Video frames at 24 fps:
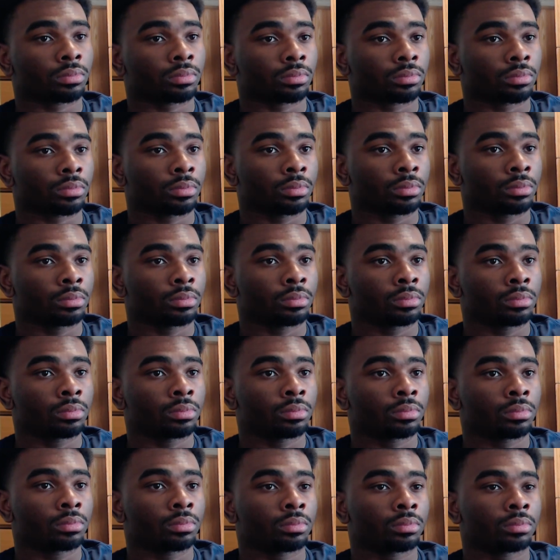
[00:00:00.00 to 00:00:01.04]

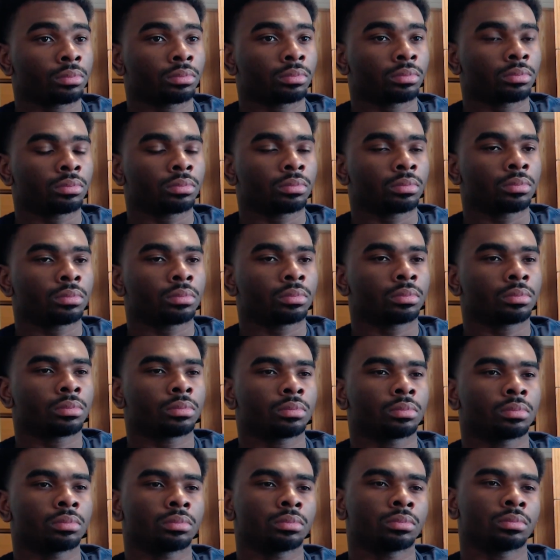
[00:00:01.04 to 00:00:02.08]

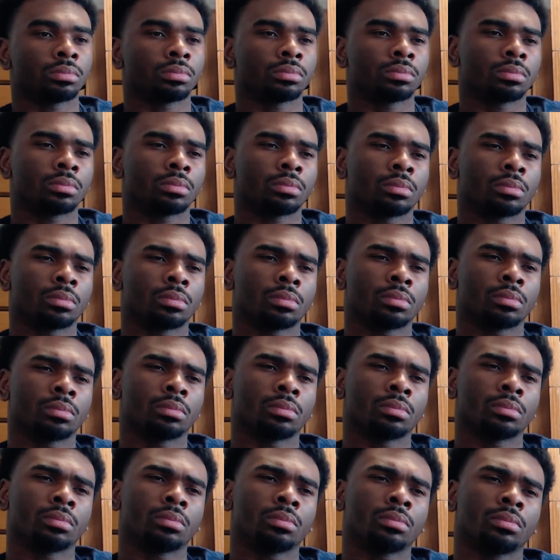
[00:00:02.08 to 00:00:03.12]

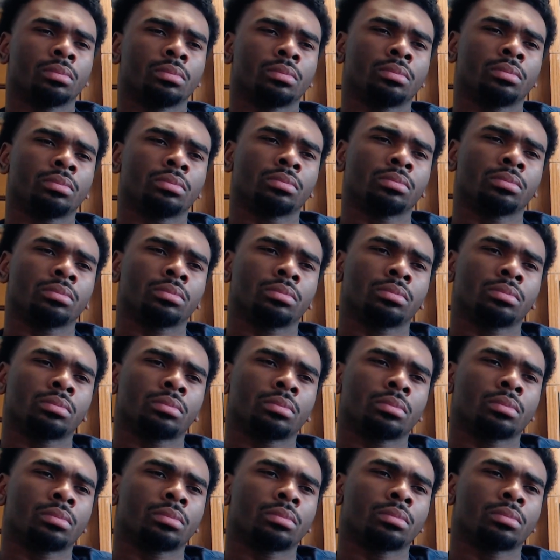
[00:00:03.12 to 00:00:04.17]

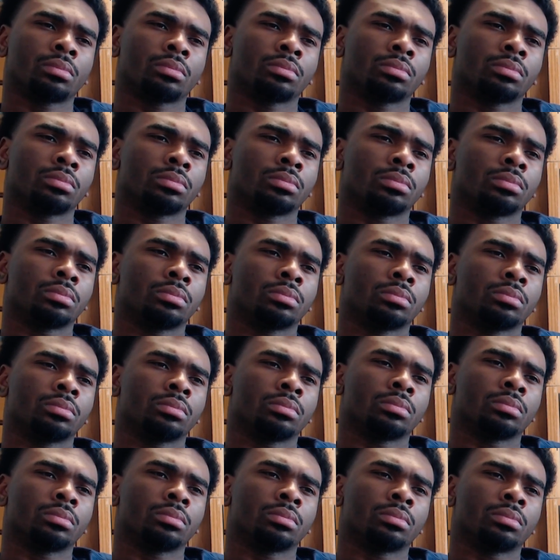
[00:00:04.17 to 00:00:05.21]

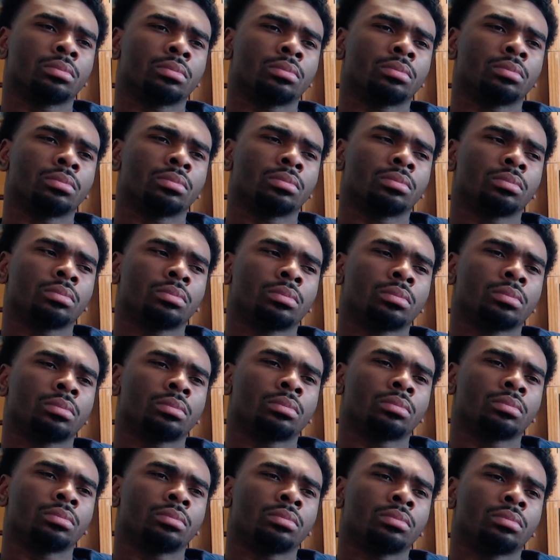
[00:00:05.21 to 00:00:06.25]

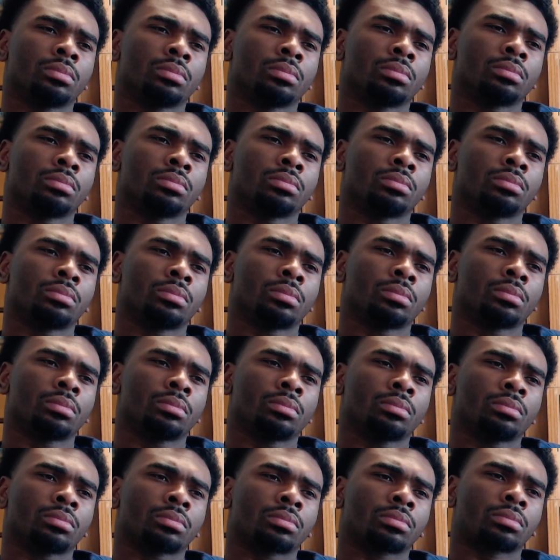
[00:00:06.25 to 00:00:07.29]

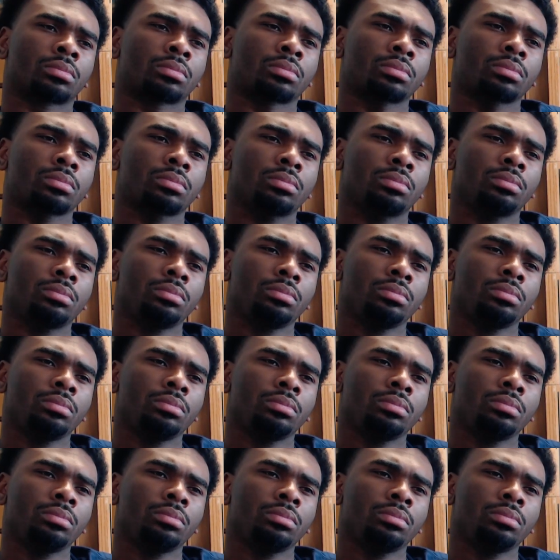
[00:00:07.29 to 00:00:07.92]
This person isn't speaking.